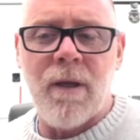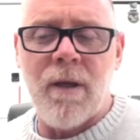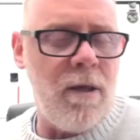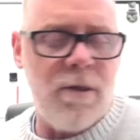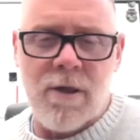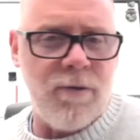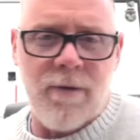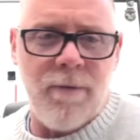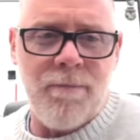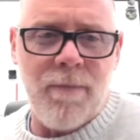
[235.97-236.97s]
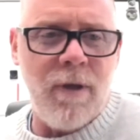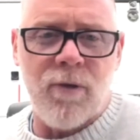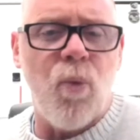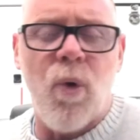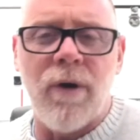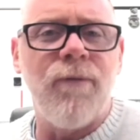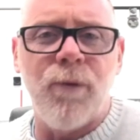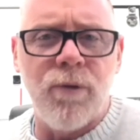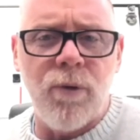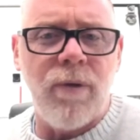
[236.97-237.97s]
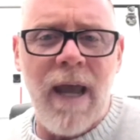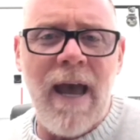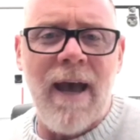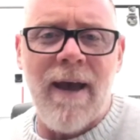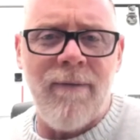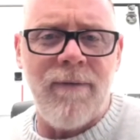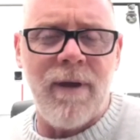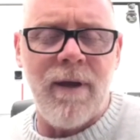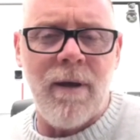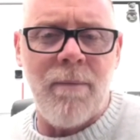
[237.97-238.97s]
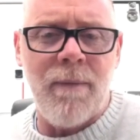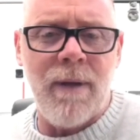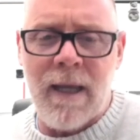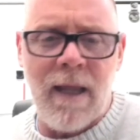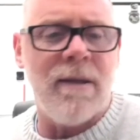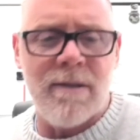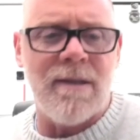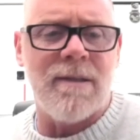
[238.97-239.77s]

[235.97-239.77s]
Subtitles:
It's a wonderful tool to have. And again, it's